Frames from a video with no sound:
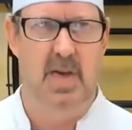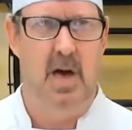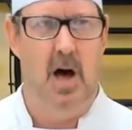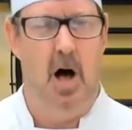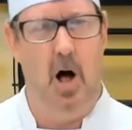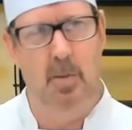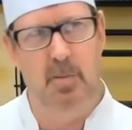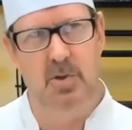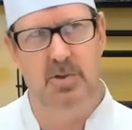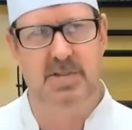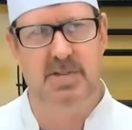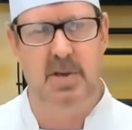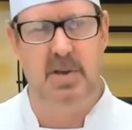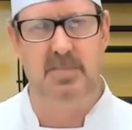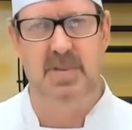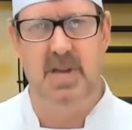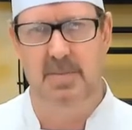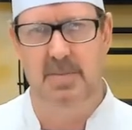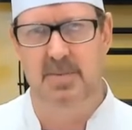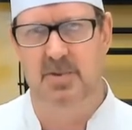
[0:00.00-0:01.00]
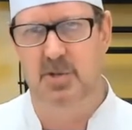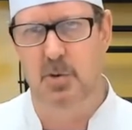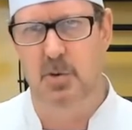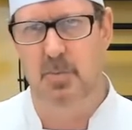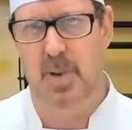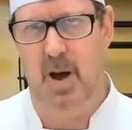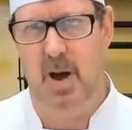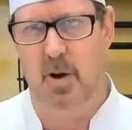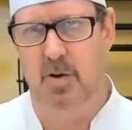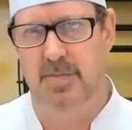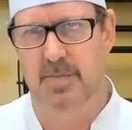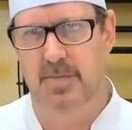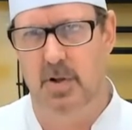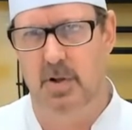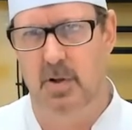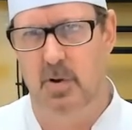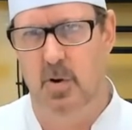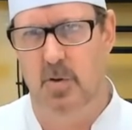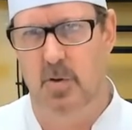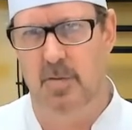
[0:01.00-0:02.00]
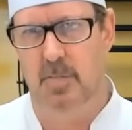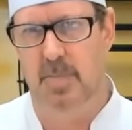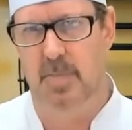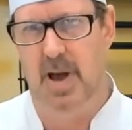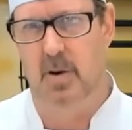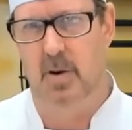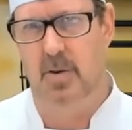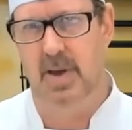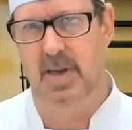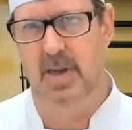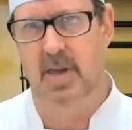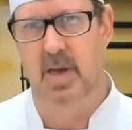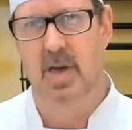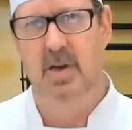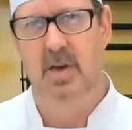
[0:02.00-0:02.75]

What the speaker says: almost sometimes too powerful or overpowering.